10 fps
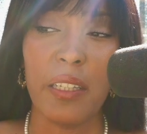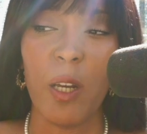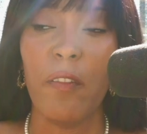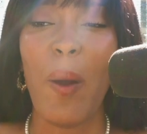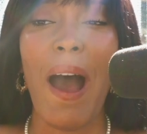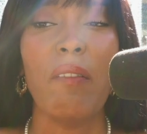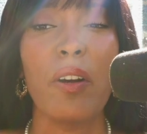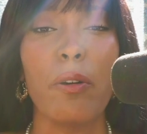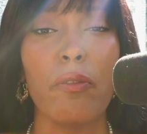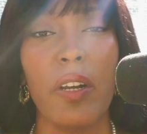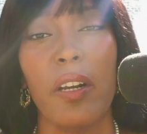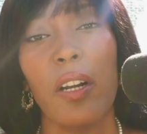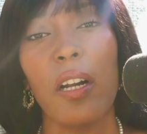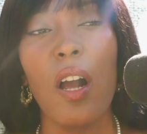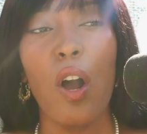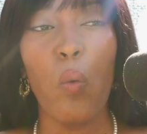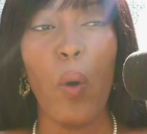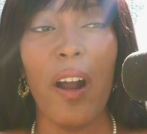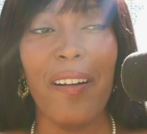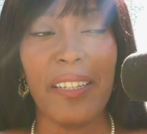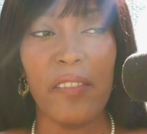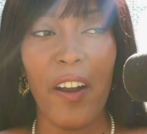So if you have a career where it's